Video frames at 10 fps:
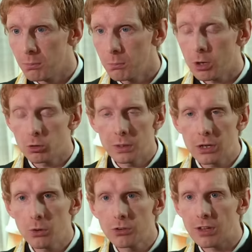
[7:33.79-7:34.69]
Because we
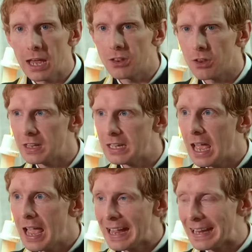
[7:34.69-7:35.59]
could say that the
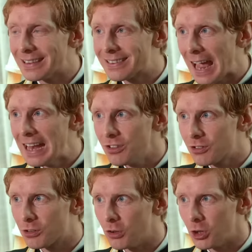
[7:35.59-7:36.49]

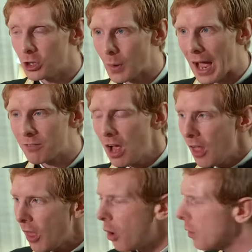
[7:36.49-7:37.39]
intention that you have,
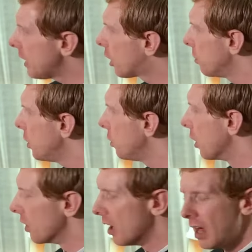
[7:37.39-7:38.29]
the Holy
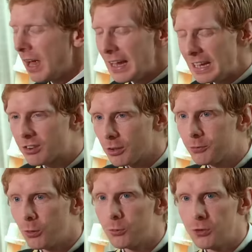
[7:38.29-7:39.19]
Communion is the
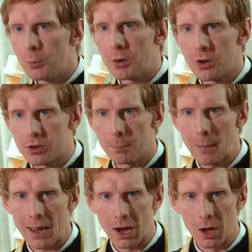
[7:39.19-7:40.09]
fulfillment of the
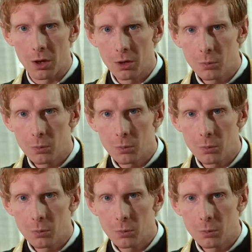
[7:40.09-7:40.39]
manna.